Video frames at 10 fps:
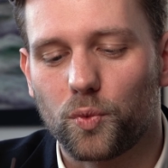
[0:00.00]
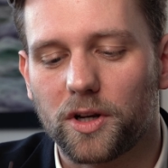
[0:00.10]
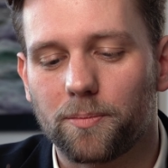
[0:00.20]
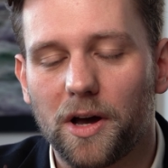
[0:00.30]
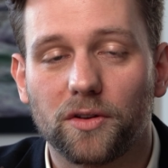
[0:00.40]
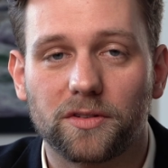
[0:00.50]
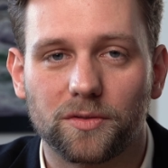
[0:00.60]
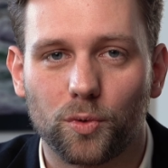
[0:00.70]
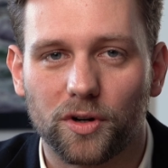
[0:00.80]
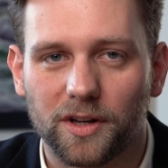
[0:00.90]
when a mouse
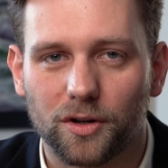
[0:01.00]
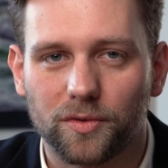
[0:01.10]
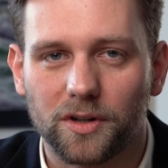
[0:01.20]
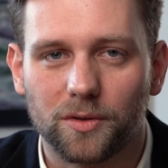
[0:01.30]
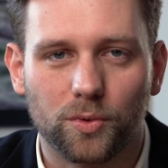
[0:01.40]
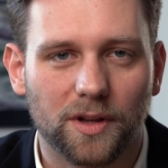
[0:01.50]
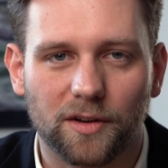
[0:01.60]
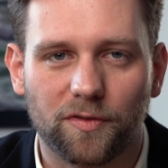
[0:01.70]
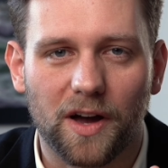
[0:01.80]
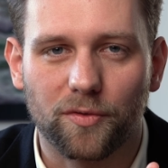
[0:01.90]
is walking over it with
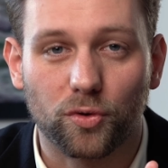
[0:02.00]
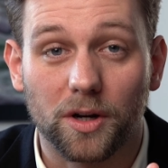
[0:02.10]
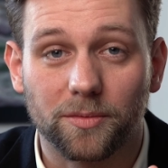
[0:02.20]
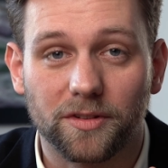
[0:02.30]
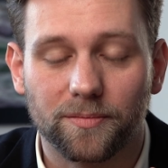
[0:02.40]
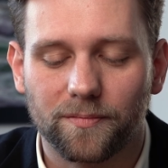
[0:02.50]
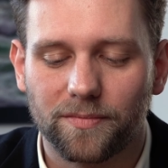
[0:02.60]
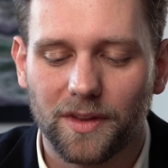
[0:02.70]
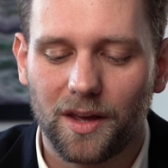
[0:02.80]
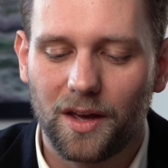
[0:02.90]
like 5 grams.
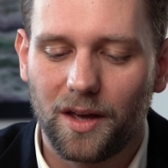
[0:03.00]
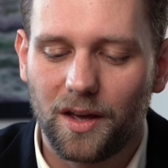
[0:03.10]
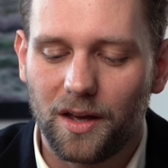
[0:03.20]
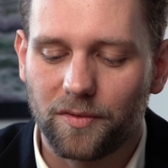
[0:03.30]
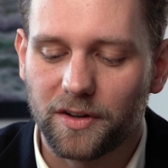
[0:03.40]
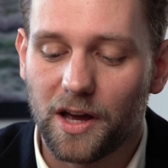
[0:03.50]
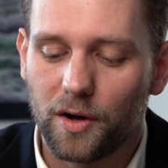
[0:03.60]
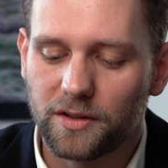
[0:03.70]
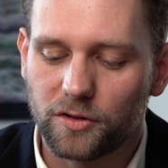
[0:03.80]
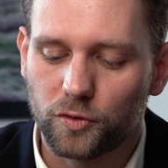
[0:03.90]
If I now
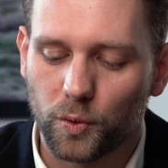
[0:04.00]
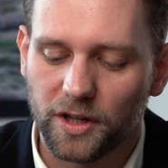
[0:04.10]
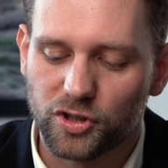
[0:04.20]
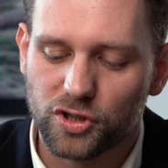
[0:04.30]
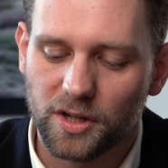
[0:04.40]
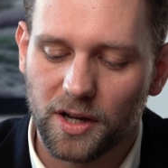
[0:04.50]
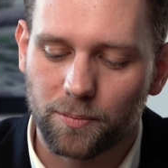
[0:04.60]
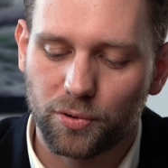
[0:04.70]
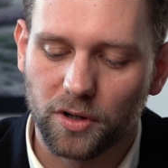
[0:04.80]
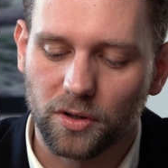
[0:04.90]
hit the switch
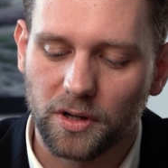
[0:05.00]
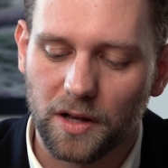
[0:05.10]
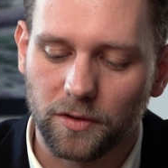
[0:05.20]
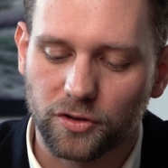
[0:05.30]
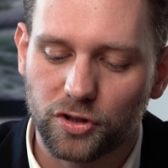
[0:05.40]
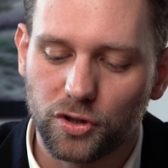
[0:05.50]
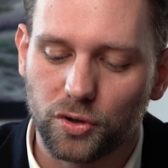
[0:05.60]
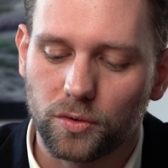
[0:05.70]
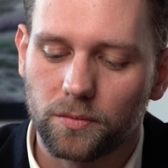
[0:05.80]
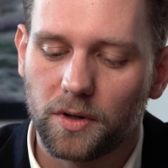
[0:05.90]
and put it on level
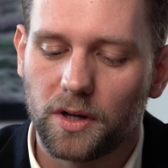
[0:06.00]
2,